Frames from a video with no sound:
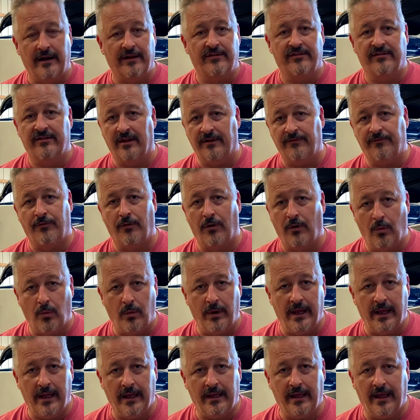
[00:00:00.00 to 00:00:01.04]
sit for a
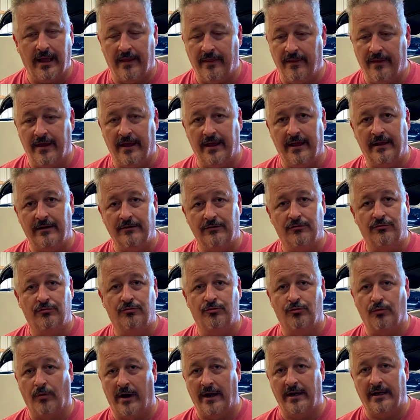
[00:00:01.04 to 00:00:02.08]
week, and then
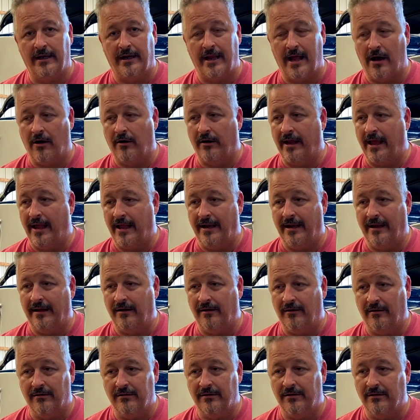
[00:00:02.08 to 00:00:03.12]
drained it out, and it
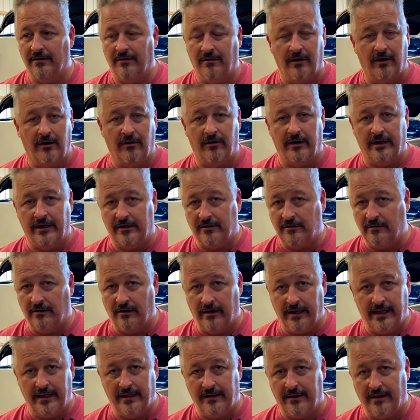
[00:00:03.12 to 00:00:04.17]
literally
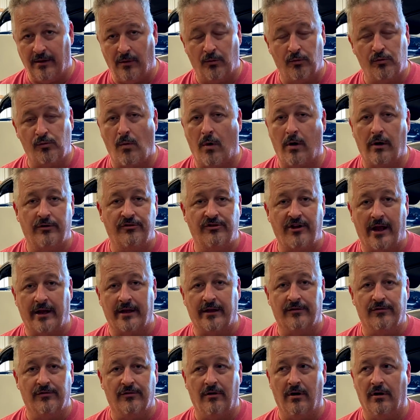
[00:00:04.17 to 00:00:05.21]
cleaned. Those water
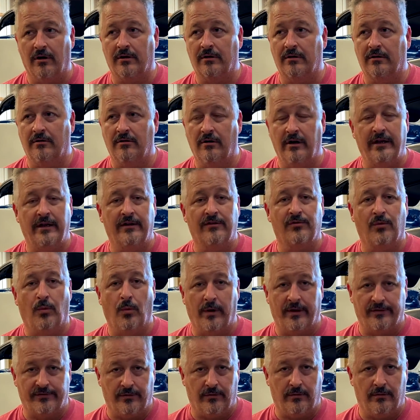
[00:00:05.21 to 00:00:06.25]
jackets look clean as a
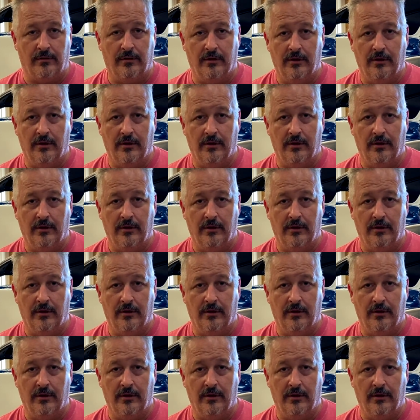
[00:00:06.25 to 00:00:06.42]
whistle.